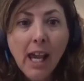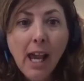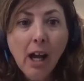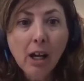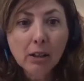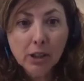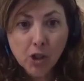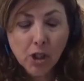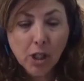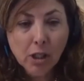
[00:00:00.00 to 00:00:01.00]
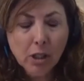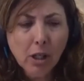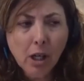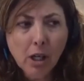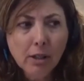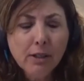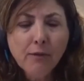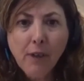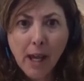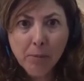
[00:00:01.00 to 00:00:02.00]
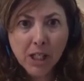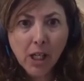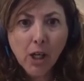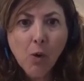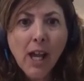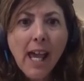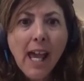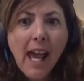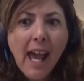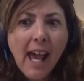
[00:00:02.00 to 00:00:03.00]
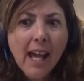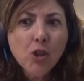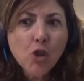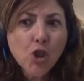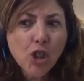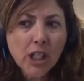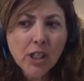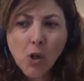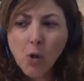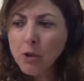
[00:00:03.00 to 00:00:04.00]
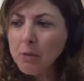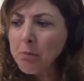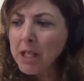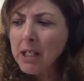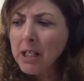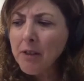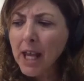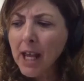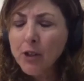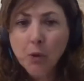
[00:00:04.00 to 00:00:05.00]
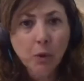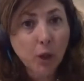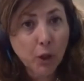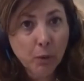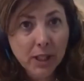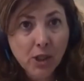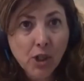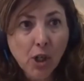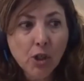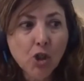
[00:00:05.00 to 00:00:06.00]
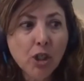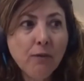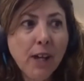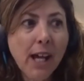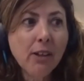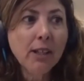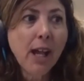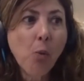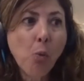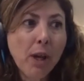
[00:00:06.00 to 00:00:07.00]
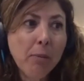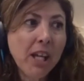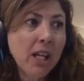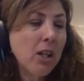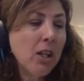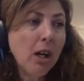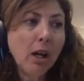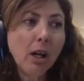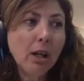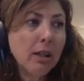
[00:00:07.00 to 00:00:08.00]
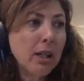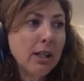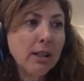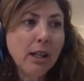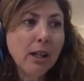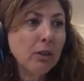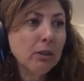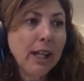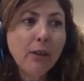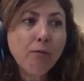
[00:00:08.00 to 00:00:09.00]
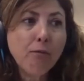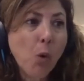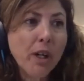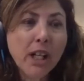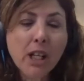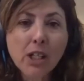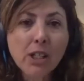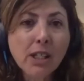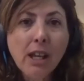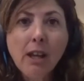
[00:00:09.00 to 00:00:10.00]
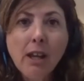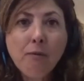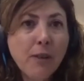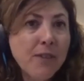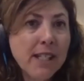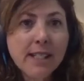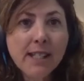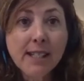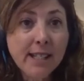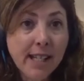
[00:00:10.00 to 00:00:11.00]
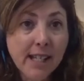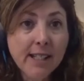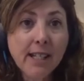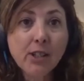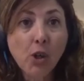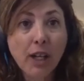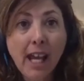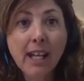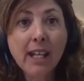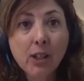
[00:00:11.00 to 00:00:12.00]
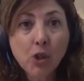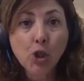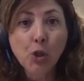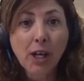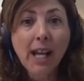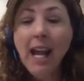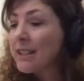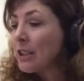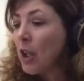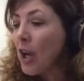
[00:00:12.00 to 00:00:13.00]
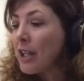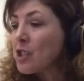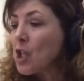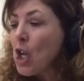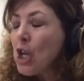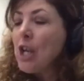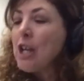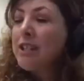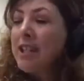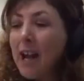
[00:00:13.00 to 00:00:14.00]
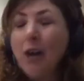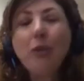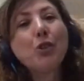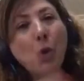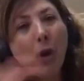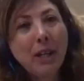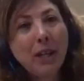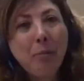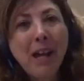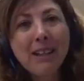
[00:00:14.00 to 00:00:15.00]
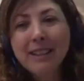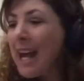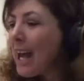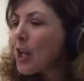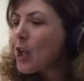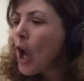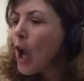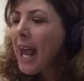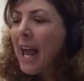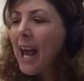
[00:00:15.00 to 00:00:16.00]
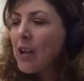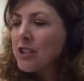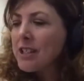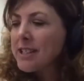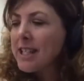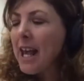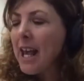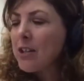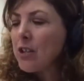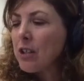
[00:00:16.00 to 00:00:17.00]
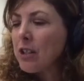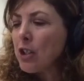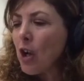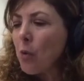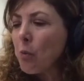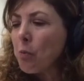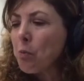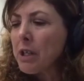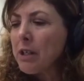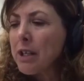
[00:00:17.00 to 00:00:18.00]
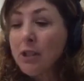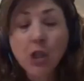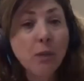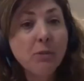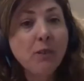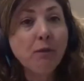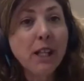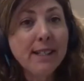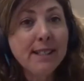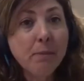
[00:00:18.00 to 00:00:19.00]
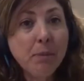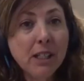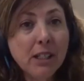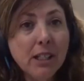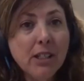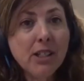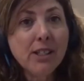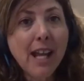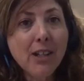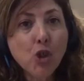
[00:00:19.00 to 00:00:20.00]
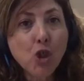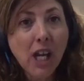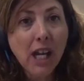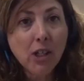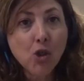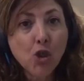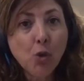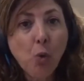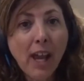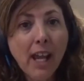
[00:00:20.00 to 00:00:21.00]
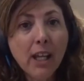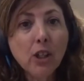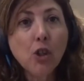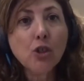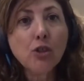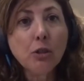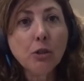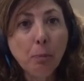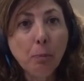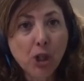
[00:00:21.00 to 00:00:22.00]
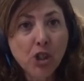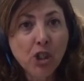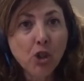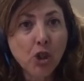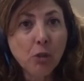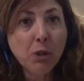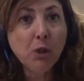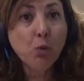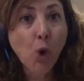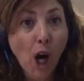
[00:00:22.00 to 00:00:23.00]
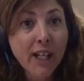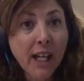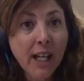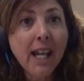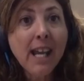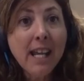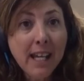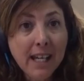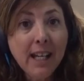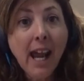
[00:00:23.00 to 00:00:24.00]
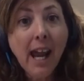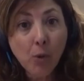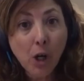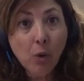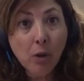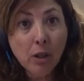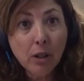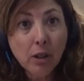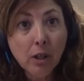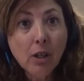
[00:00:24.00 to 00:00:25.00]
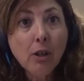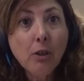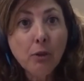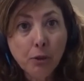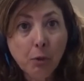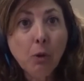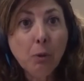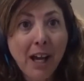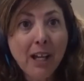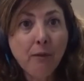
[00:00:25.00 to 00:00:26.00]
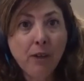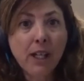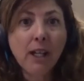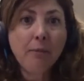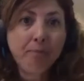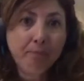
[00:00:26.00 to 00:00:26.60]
Alicia DeFabio. And she told me that through her research, she found that women in their late 40s, 50s, and 60s are getting into triathlons. Now, talking about that, how does that, in terms of flexibility, does that change the way the person should be riding in aero through a bike fitting?